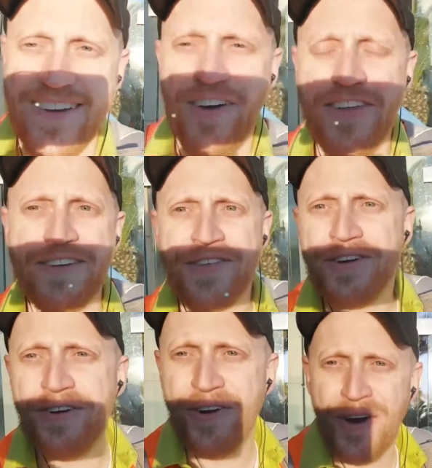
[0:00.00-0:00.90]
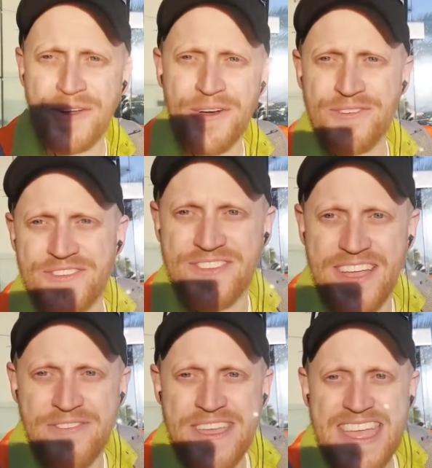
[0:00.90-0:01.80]
all the, the little logos and
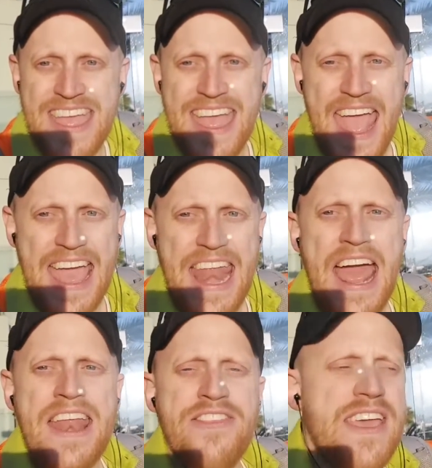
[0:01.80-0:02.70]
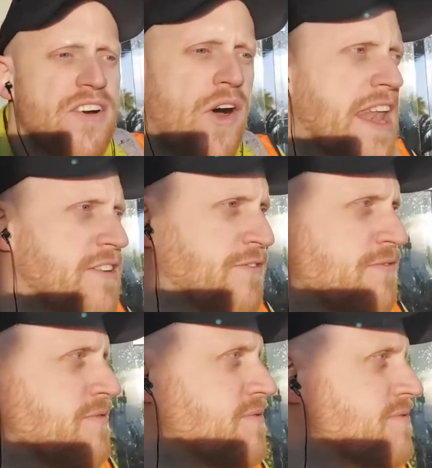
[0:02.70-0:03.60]
stuff. And, and I think a lot of
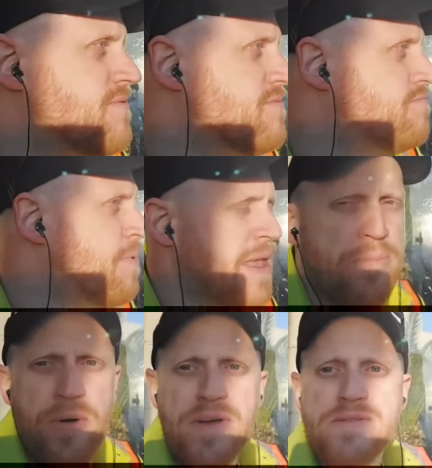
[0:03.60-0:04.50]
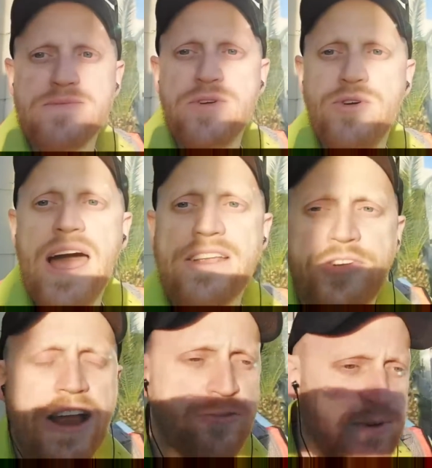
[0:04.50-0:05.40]
people who like
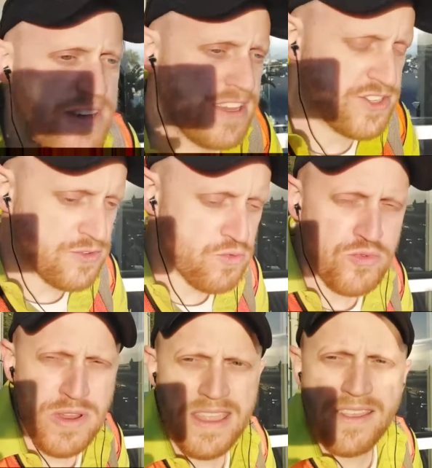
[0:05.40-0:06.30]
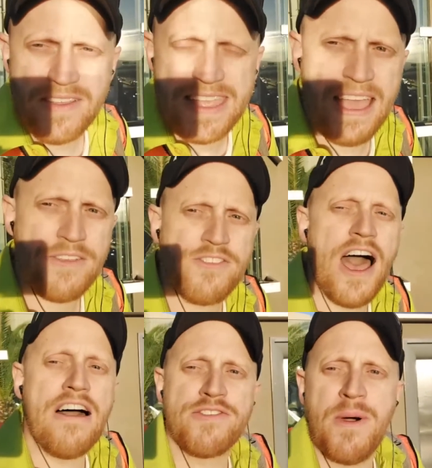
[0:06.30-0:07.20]
transportation really have a
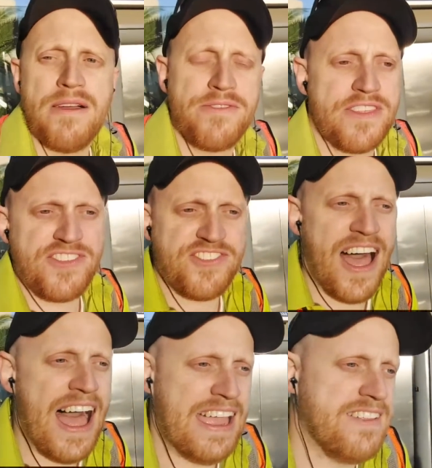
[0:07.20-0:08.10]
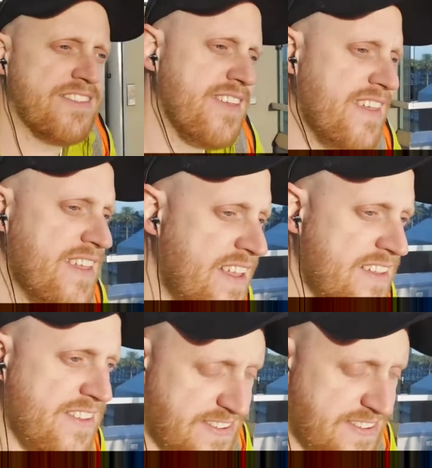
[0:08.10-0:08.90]
soft spot for the signs. The